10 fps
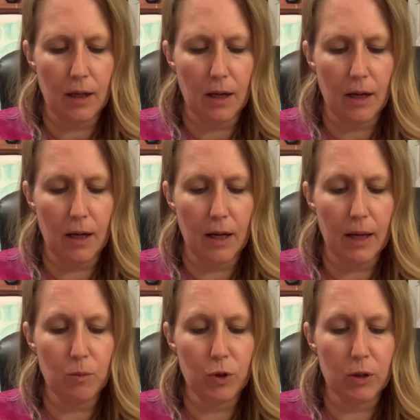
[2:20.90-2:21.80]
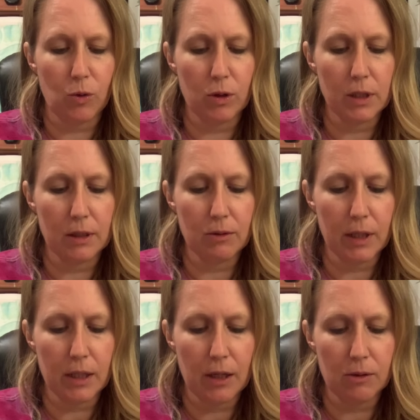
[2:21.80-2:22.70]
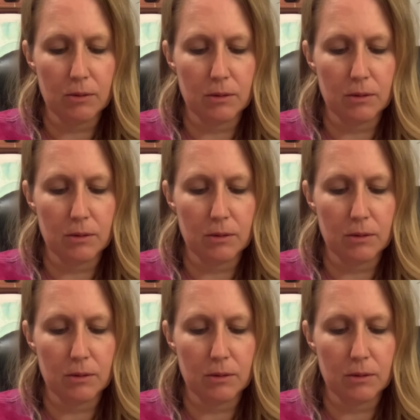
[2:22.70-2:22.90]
I'm recording right now.